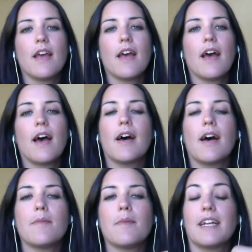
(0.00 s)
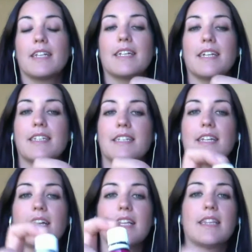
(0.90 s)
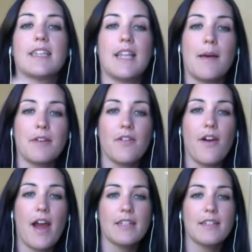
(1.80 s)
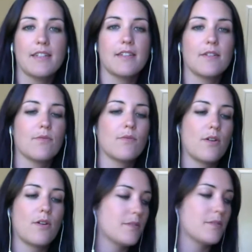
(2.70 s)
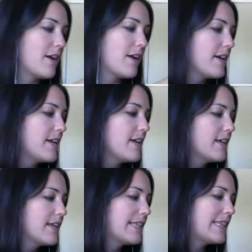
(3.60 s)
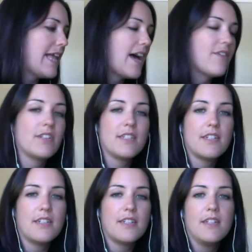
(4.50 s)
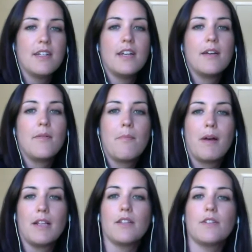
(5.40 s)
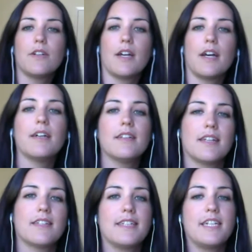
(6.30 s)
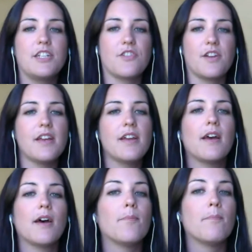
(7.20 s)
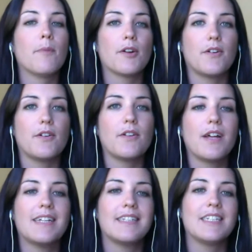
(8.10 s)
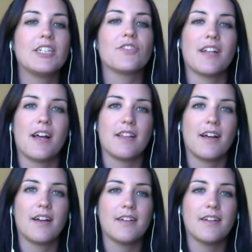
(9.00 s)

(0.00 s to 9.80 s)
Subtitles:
It contains lemongrass, rosemary, lavender, melaleuca, that's tea tree, myrtle, and citronella.